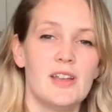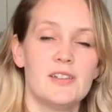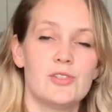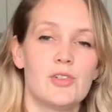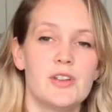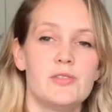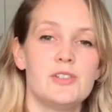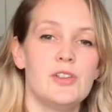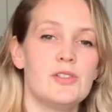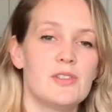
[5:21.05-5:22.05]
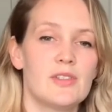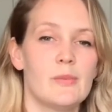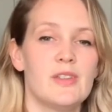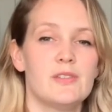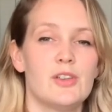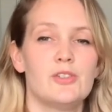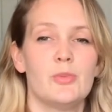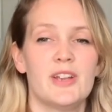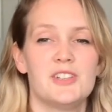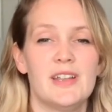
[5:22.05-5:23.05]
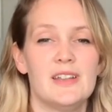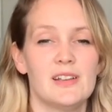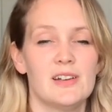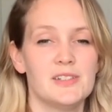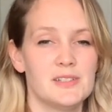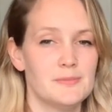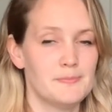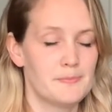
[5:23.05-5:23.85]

to try to reduce some of the social pressure in the garden.